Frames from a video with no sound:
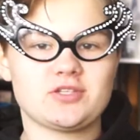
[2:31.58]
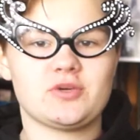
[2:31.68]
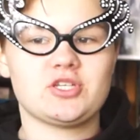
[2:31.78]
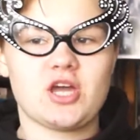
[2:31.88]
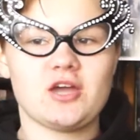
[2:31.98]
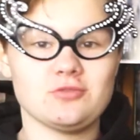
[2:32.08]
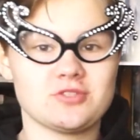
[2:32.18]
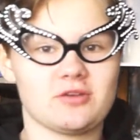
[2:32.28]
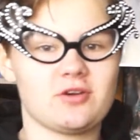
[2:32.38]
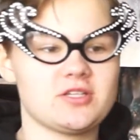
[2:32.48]
which I
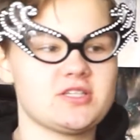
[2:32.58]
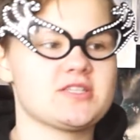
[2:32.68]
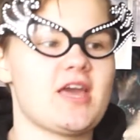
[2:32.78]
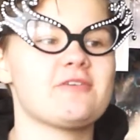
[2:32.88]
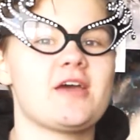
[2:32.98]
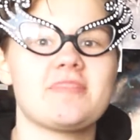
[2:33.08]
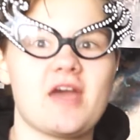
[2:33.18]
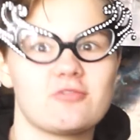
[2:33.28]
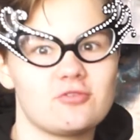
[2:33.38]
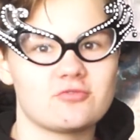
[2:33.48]
also got a discount, and
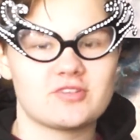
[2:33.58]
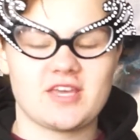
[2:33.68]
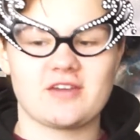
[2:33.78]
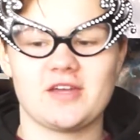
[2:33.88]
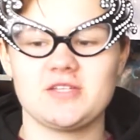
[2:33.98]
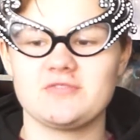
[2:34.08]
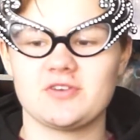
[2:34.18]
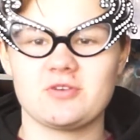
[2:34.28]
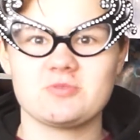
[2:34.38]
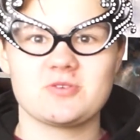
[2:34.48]
they're all decorated for
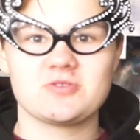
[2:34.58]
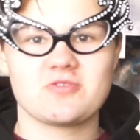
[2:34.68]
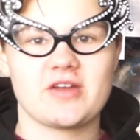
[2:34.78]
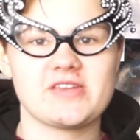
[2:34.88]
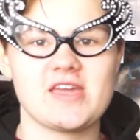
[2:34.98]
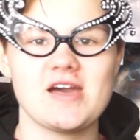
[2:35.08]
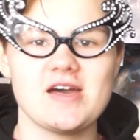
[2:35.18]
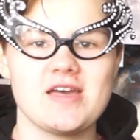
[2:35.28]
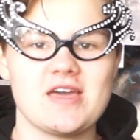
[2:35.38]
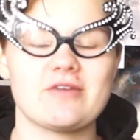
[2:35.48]
Christmas already.
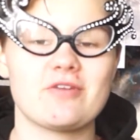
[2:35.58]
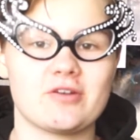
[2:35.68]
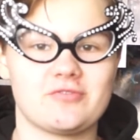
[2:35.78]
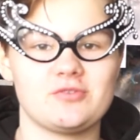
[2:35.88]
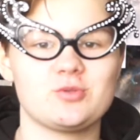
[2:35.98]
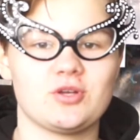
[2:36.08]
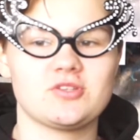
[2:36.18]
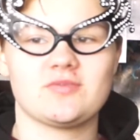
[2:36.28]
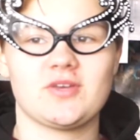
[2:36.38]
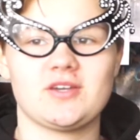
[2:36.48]
Here are a few shots
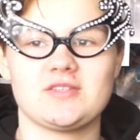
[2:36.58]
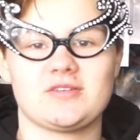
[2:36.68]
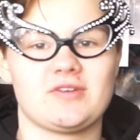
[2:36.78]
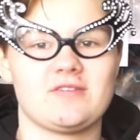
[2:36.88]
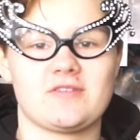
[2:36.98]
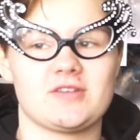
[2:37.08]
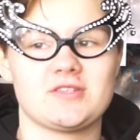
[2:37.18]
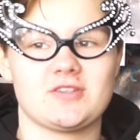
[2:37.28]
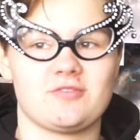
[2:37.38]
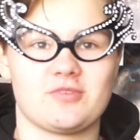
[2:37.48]
of it because I really found it
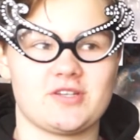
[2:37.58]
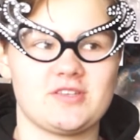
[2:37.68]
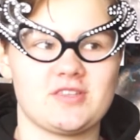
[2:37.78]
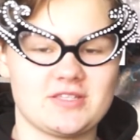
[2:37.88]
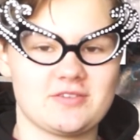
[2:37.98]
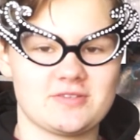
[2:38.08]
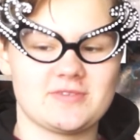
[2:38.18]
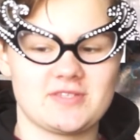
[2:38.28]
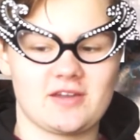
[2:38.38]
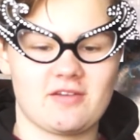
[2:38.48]
so pretty. This
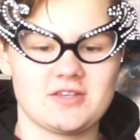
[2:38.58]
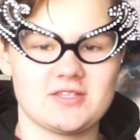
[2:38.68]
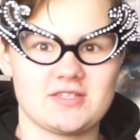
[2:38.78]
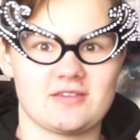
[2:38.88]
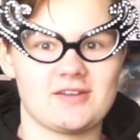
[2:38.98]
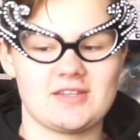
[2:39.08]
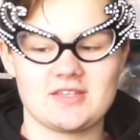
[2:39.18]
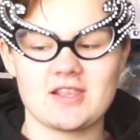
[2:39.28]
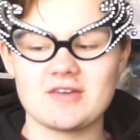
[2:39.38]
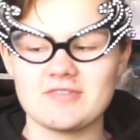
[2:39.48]
Christmas decorations, I really
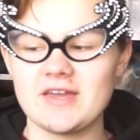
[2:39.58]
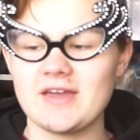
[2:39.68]
did love it.